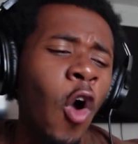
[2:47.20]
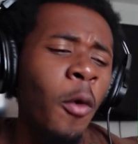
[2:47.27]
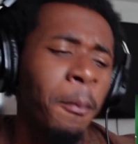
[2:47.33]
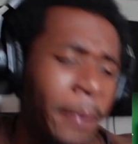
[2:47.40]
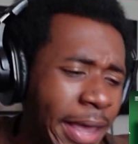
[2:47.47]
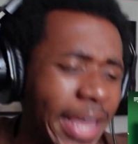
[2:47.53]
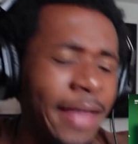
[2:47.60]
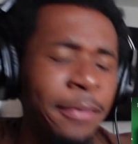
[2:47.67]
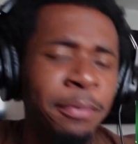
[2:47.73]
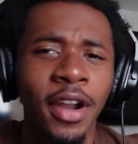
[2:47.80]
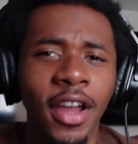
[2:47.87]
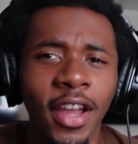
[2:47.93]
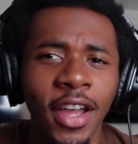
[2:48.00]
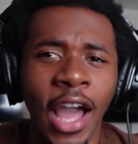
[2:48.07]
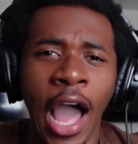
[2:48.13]
me,
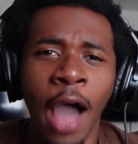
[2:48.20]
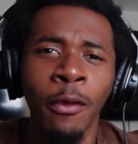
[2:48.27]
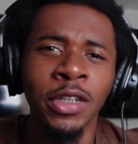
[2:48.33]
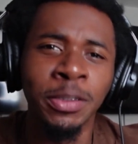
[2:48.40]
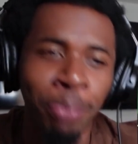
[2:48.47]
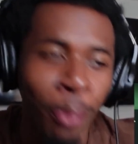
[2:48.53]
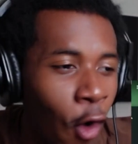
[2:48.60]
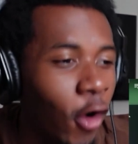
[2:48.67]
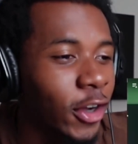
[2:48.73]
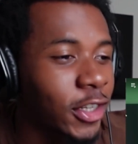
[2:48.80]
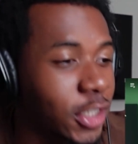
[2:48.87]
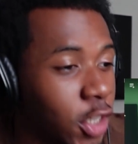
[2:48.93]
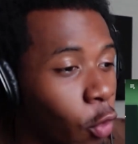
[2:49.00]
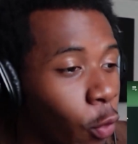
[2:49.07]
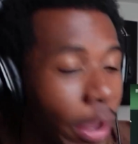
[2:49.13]
bruh. I was born
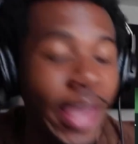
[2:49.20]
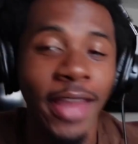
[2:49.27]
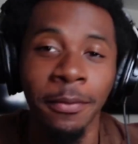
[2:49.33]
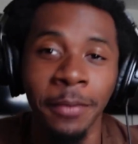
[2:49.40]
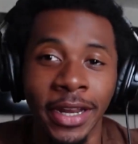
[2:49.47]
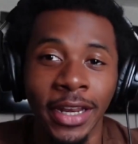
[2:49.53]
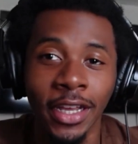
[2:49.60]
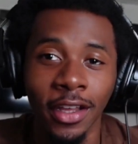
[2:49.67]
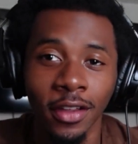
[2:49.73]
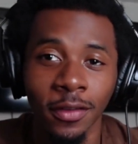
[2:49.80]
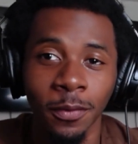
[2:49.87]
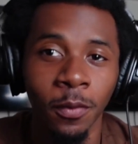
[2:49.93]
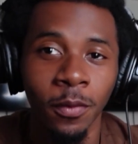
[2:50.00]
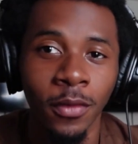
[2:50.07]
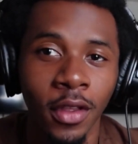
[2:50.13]
to win, my nigga.
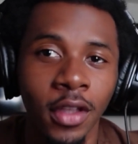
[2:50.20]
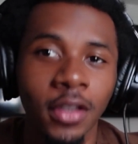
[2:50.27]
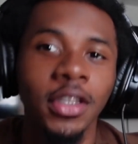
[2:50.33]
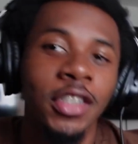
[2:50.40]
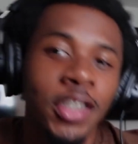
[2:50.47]
This is